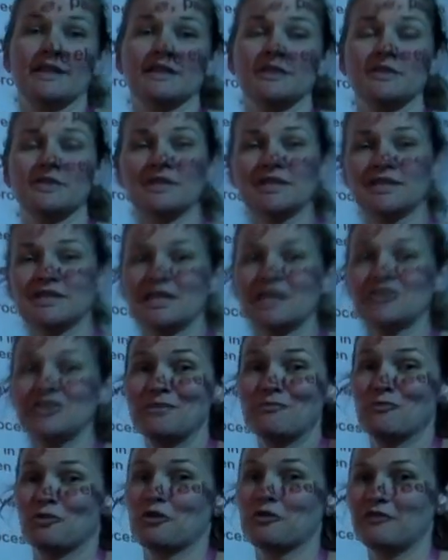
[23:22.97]
So this is actually
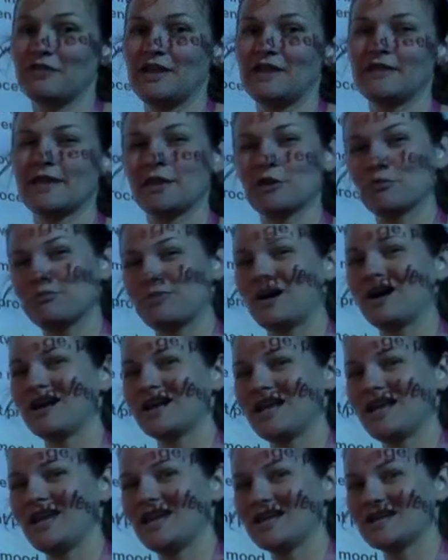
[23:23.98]
morphine that your
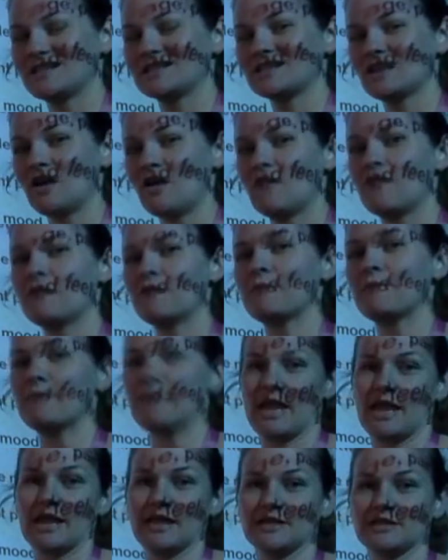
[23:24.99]
body itself
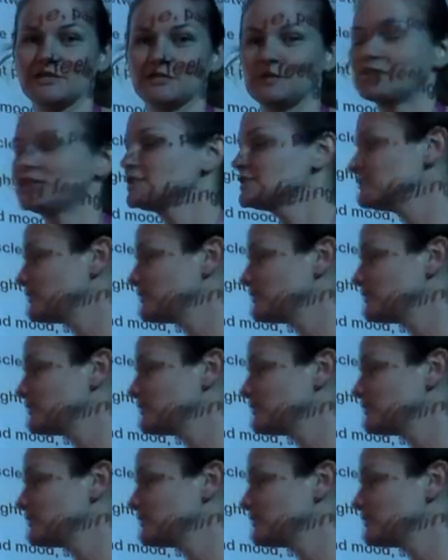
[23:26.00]
makes, which is